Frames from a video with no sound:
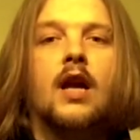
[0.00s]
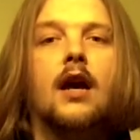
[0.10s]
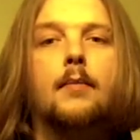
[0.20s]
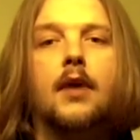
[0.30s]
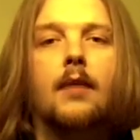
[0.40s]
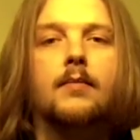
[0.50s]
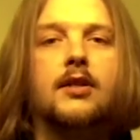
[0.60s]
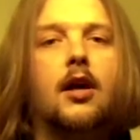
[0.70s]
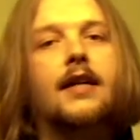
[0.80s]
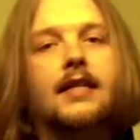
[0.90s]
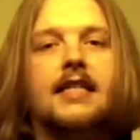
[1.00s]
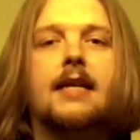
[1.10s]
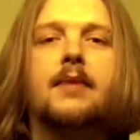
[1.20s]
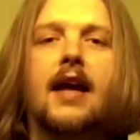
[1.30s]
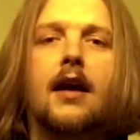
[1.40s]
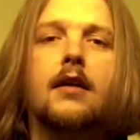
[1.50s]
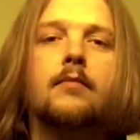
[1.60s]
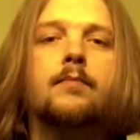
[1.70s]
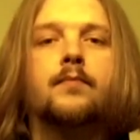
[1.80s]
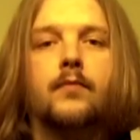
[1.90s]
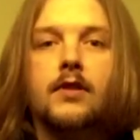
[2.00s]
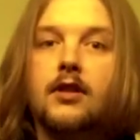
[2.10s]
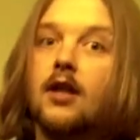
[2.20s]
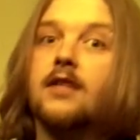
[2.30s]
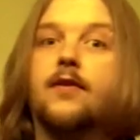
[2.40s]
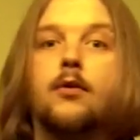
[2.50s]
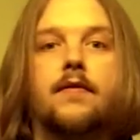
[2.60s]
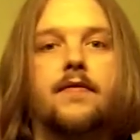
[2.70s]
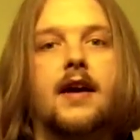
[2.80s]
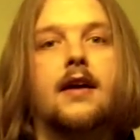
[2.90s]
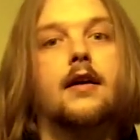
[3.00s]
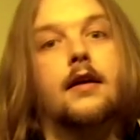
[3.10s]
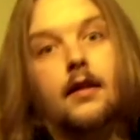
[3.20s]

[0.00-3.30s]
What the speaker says: I'm starting to slim down, starting to feel a lot fitter.